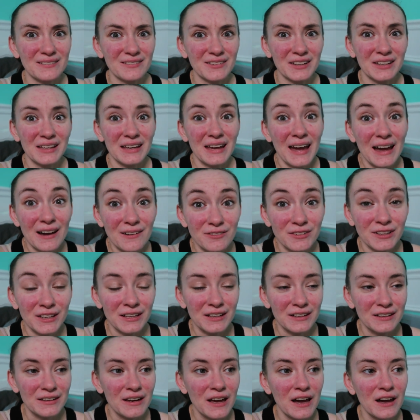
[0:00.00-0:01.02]
really have
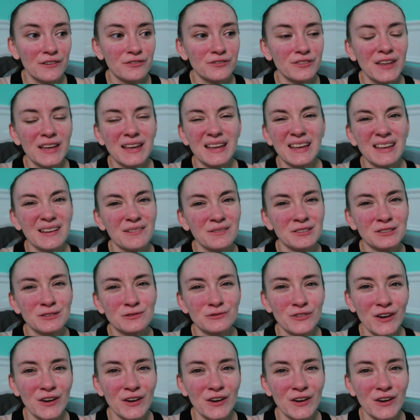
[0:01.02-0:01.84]
like enough like it was